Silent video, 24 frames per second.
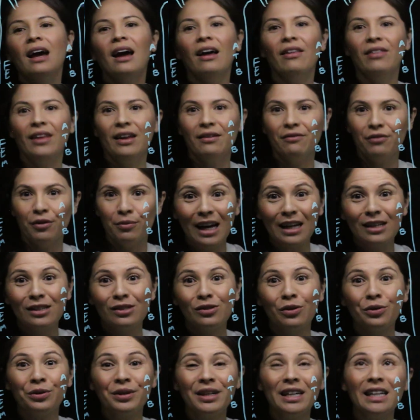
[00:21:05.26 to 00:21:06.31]
And then from
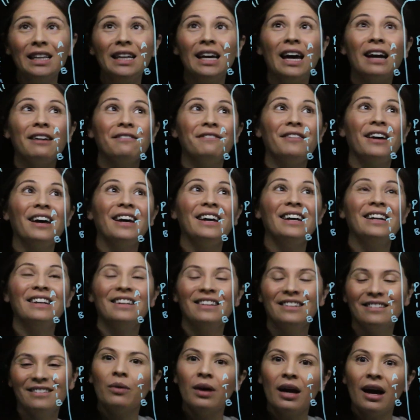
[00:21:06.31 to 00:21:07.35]
external iliac
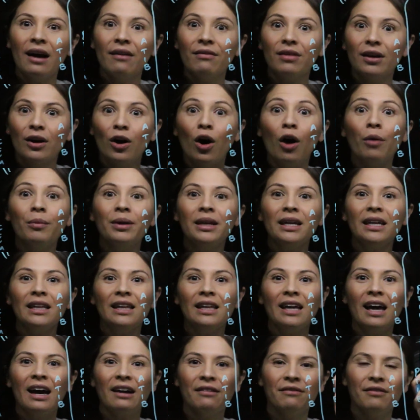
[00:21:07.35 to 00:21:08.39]
vein, we have the common
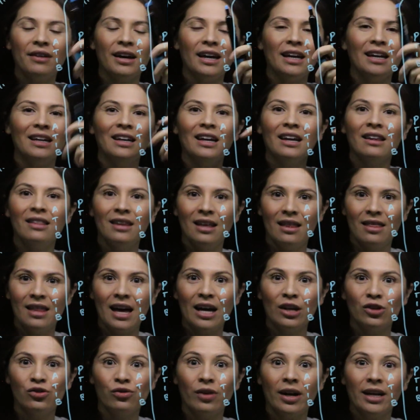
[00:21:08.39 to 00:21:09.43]
iliac vein, and then
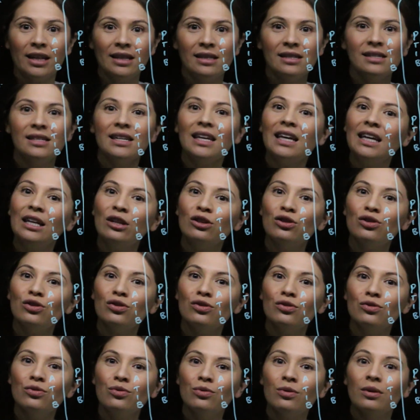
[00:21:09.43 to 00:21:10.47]
that drains
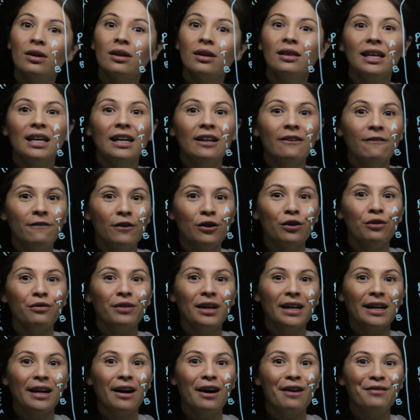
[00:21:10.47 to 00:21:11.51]
into the inferior
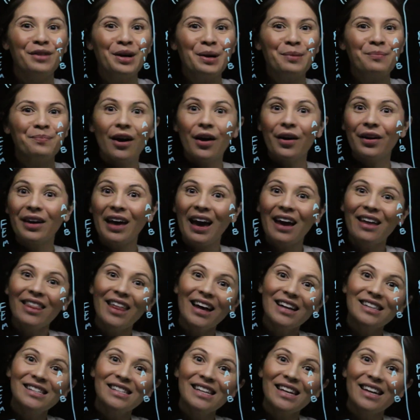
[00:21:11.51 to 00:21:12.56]
vena cava. Okay,
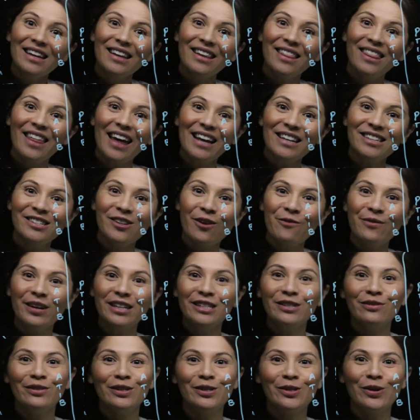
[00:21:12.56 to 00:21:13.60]
that's it. Thanks so
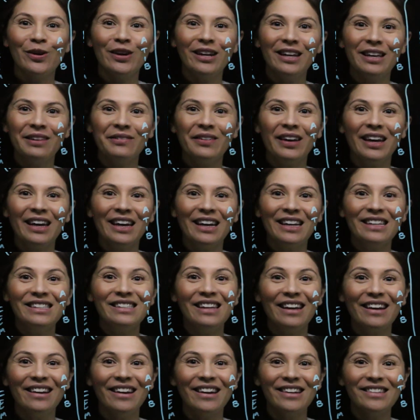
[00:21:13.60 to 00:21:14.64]
much for joining me.
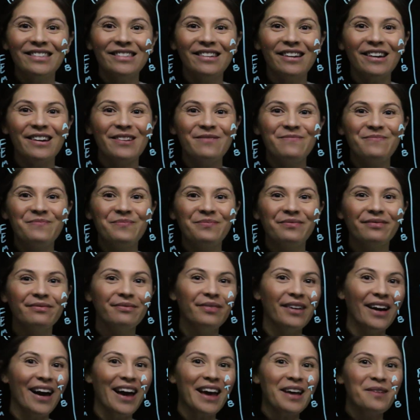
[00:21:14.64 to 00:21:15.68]
See you next time.
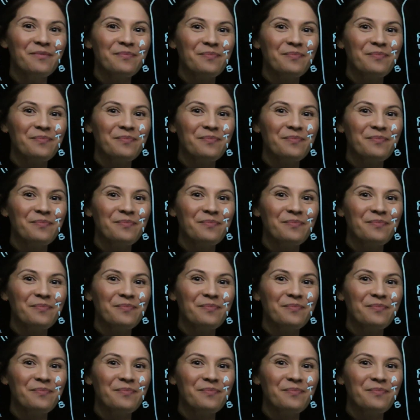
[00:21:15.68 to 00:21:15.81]
Bye.